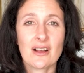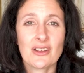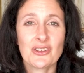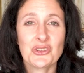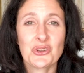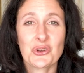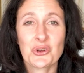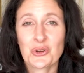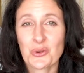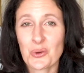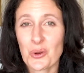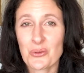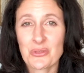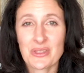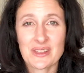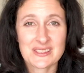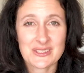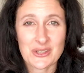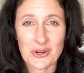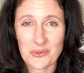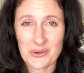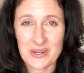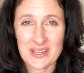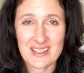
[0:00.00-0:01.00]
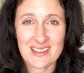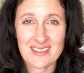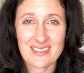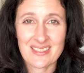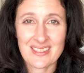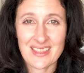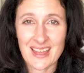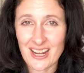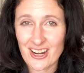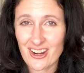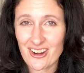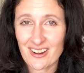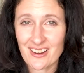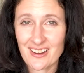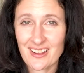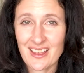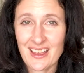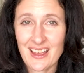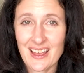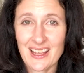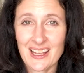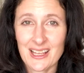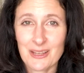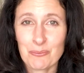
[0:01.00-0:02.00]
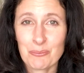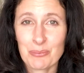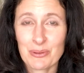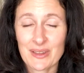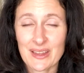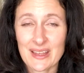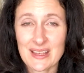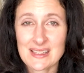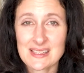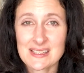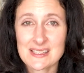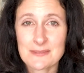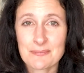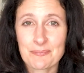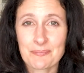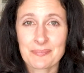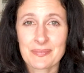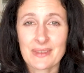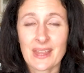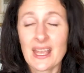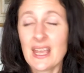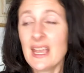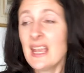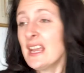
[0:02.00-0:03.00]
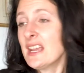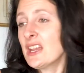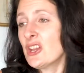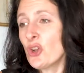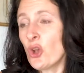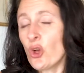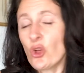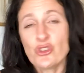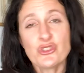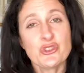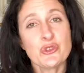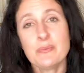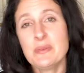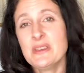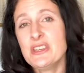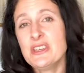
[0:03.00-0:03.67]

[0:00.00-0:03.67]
your growth that's already there in place. It can also be